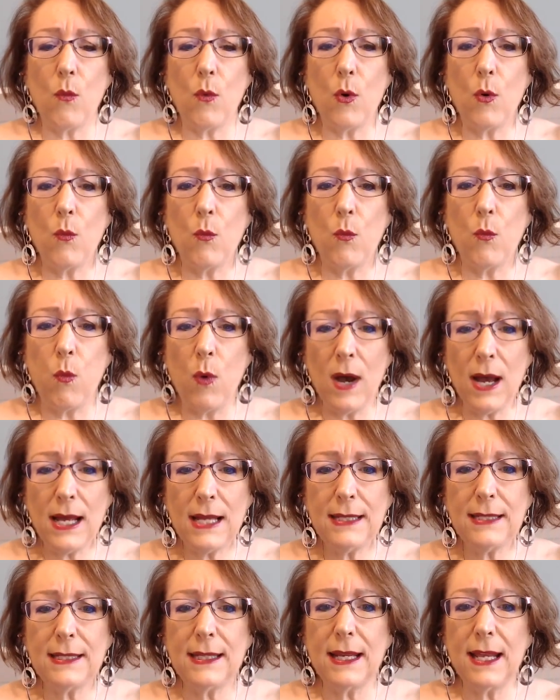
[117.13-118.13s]

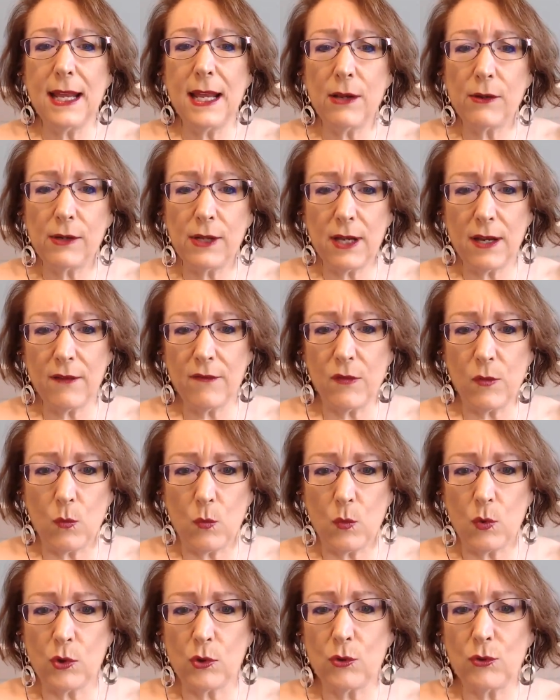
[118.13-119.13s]
what area of the
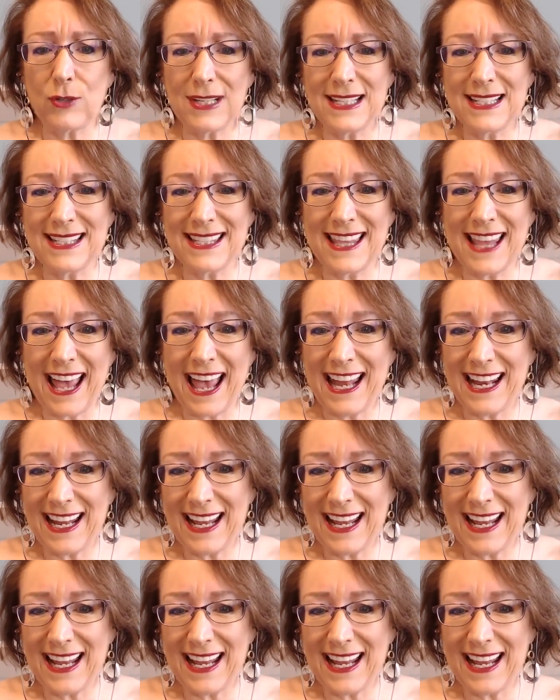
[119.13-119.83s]
world is that